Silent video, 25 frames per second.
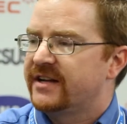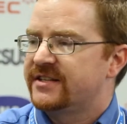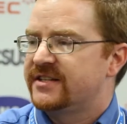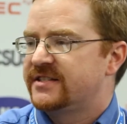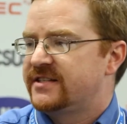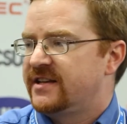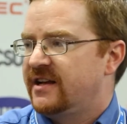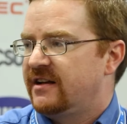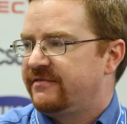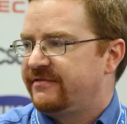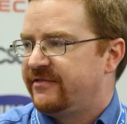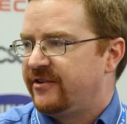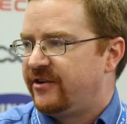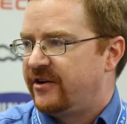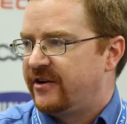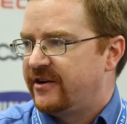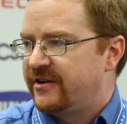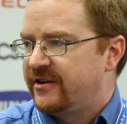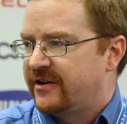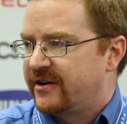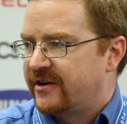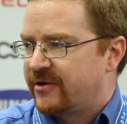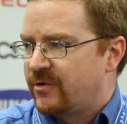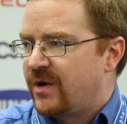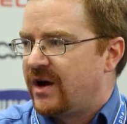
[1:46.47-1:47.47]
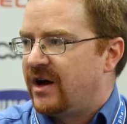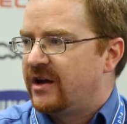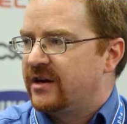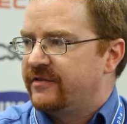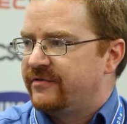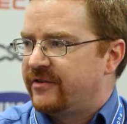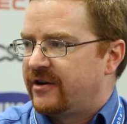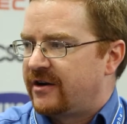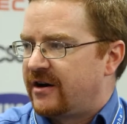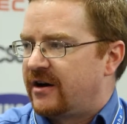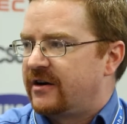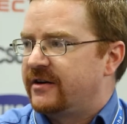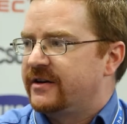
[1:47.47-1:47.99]
prides itself on our quality
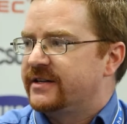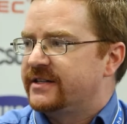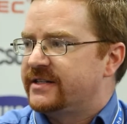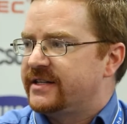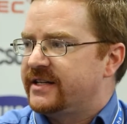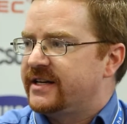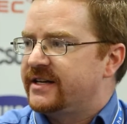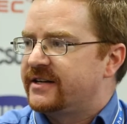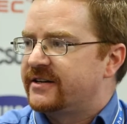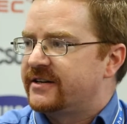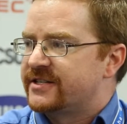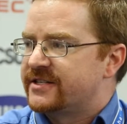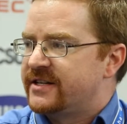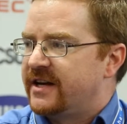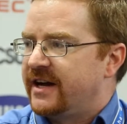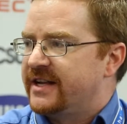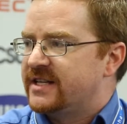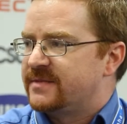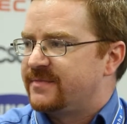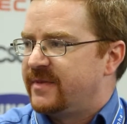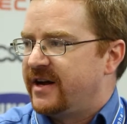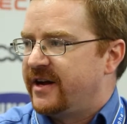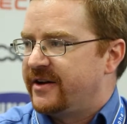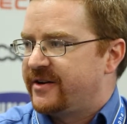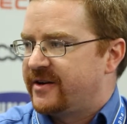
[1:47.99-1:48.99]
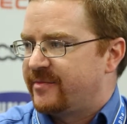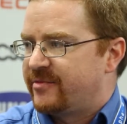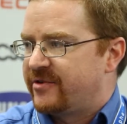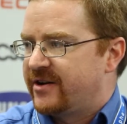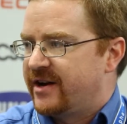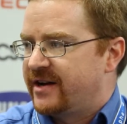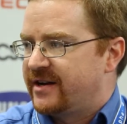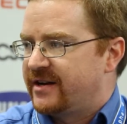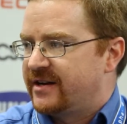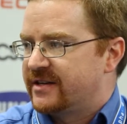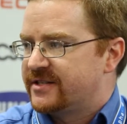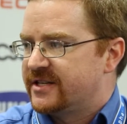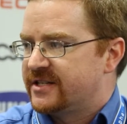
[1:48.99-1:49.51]
of our R&D and our science behind our
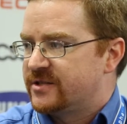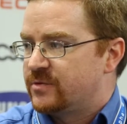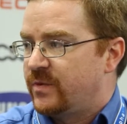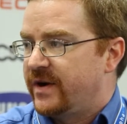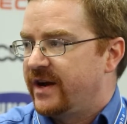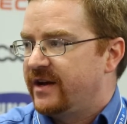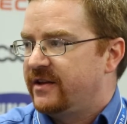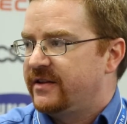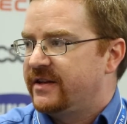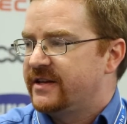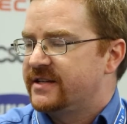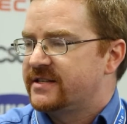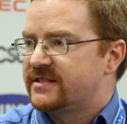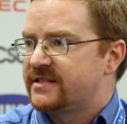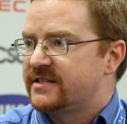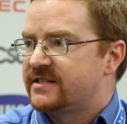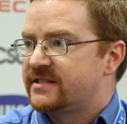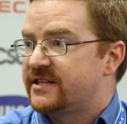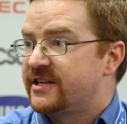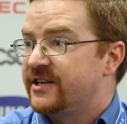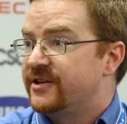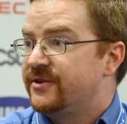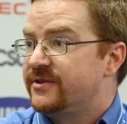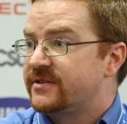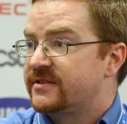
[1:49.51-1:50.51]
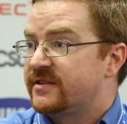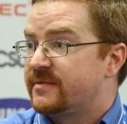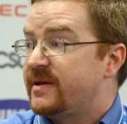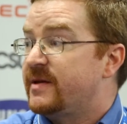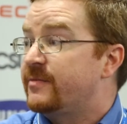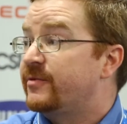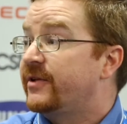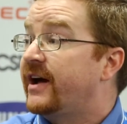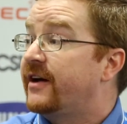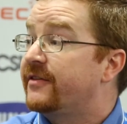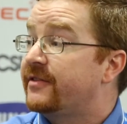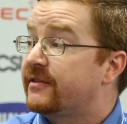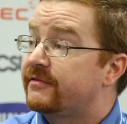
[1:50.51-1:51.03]
products, as well as the skills of the
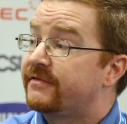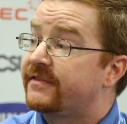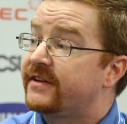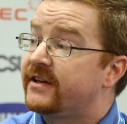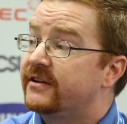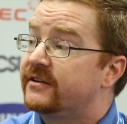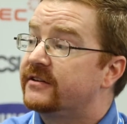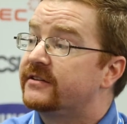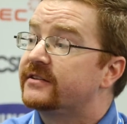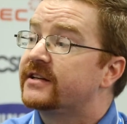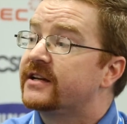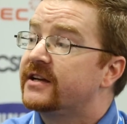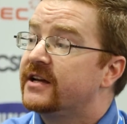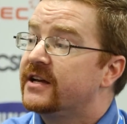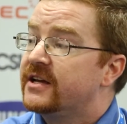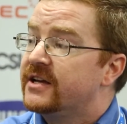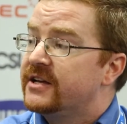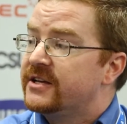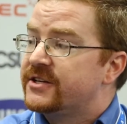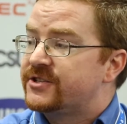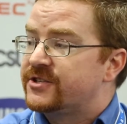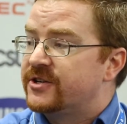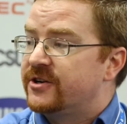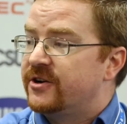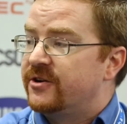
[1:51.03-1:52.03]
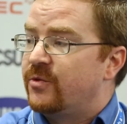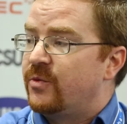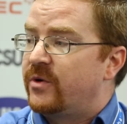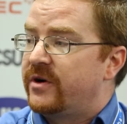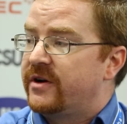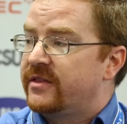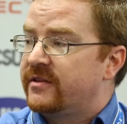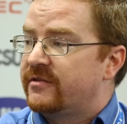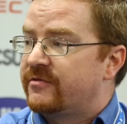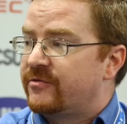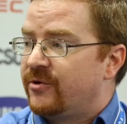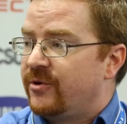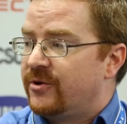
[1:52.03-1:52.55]
people out in the field. So
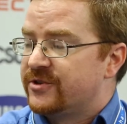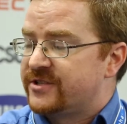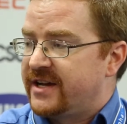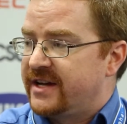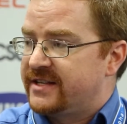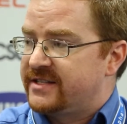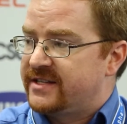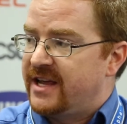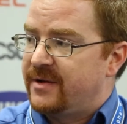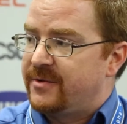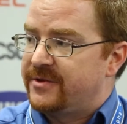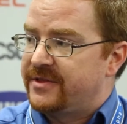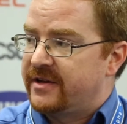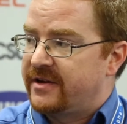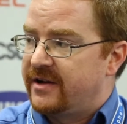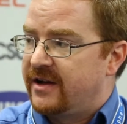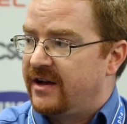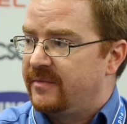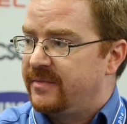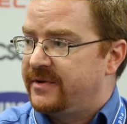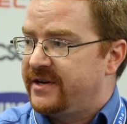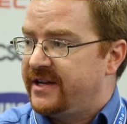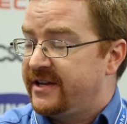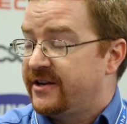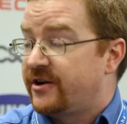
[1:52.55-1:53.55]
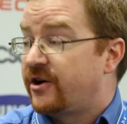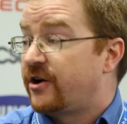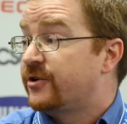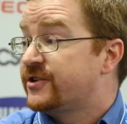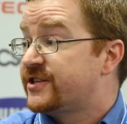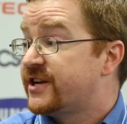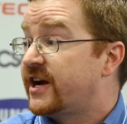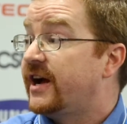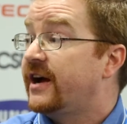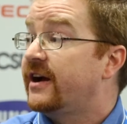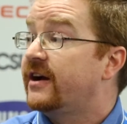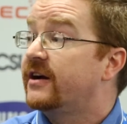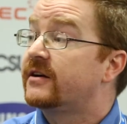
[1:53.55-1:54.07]
one of the roles I take with the company and our
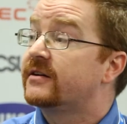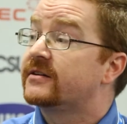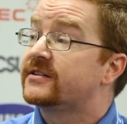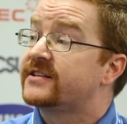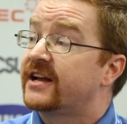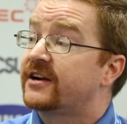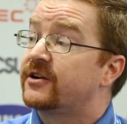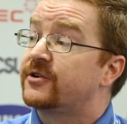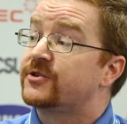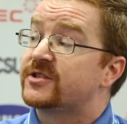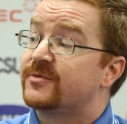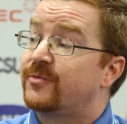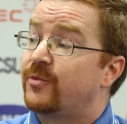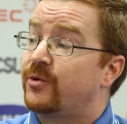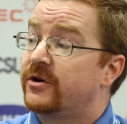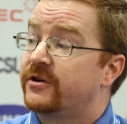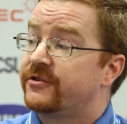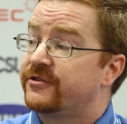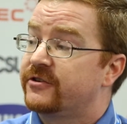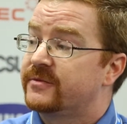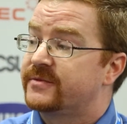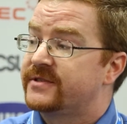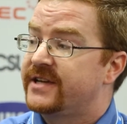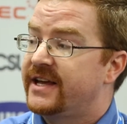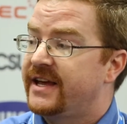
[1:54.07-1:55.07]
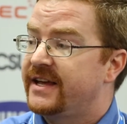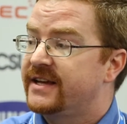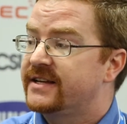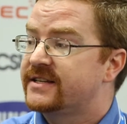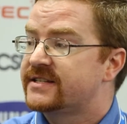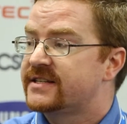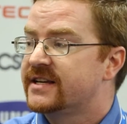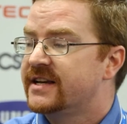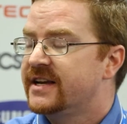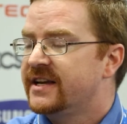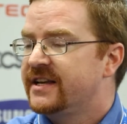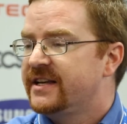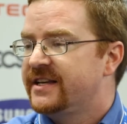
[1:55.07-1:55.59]
entire technical support group
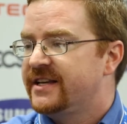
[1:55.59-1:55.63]
takes